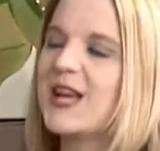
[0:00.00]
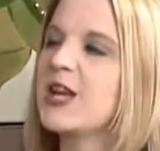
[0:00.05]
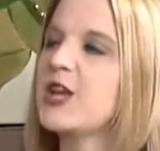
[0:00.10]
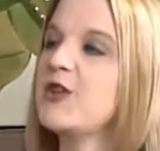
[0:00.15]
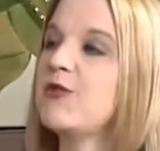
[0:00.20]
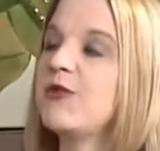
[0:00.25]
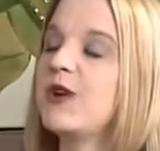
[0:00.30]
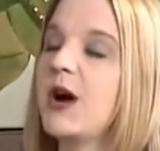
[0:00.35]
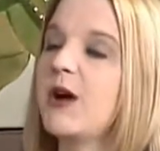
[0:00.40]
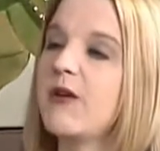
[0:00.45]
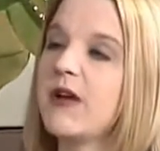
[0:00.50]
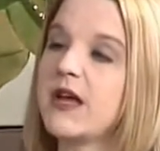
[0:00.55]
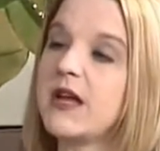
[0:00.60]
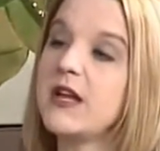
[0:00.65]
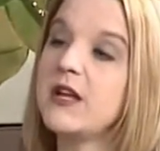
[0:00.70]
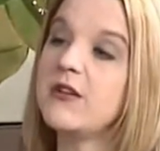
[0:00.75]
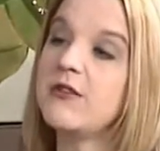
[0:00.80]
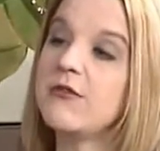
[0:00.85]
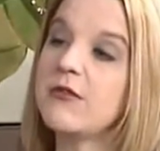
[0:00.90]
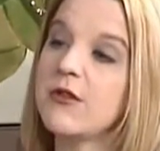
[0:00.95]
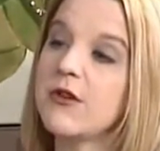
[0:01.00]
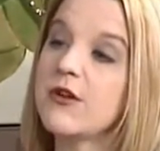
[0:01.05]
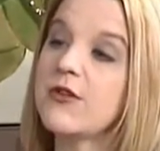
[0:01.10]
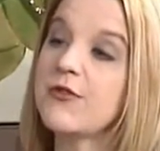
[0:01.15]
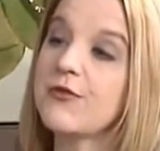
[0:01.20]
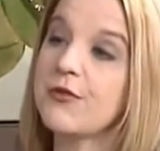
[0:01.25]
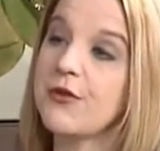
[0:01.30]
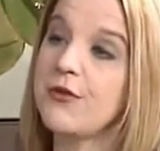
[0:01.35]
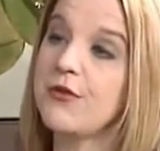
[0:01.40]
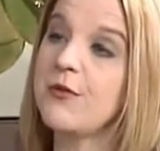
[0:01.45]
You go in and you look
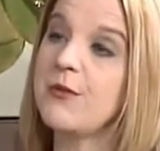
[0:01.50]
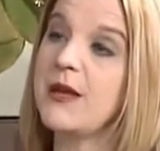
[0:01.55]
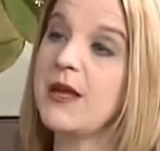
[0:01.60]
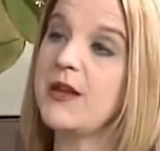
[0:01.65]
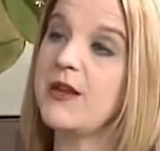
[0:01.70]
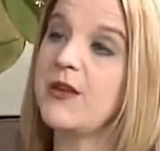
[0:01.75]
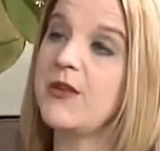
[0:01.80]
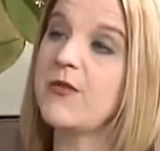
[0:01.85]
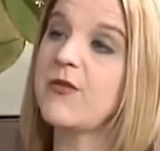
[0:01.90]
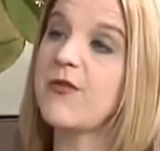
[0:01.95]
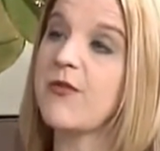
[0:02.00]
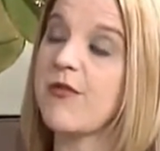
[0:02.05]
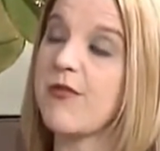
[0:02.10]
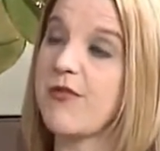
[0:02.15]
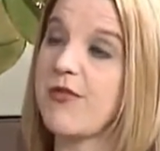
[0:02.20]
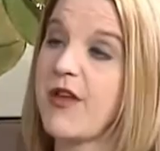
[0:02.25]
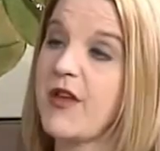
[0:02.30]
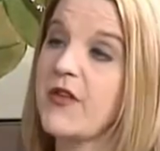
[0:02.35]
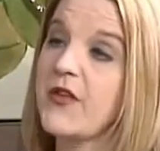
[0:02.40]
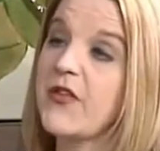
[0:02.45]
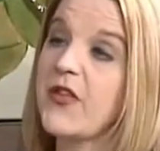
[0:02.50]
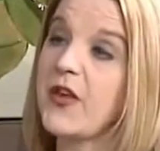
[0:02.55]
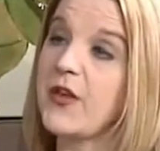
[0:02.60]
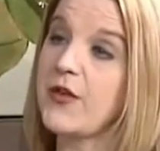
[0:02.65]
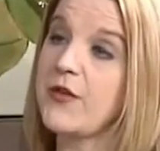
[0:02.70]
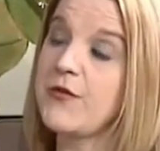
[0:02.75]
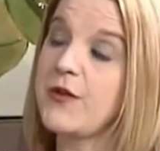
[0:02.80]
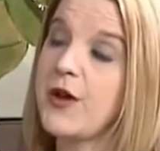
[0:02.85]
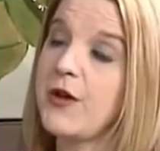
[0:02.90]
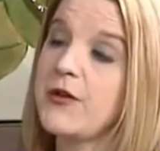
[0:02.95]
through the menu for the things that
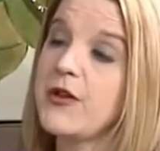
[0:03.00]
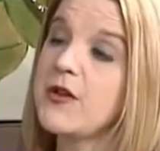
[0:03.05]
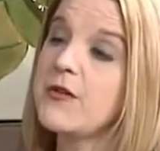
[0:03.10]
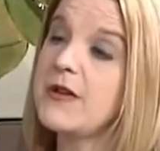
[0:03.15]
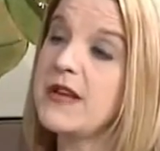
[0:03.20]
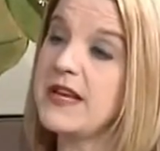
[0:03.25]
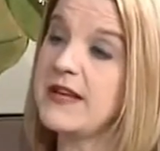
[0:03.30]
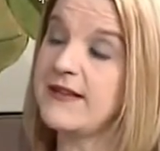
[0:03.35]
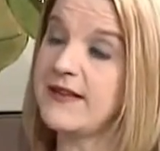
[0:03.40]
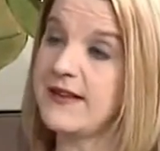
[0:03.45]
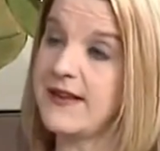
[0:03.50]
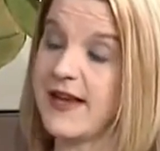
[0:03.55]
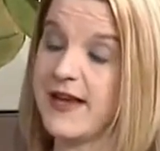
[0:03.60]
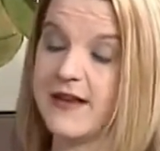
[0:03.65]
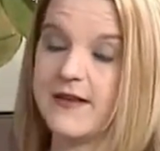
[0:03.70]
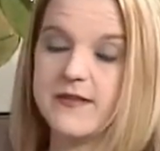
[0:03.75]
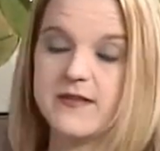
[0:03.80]
you know you need today.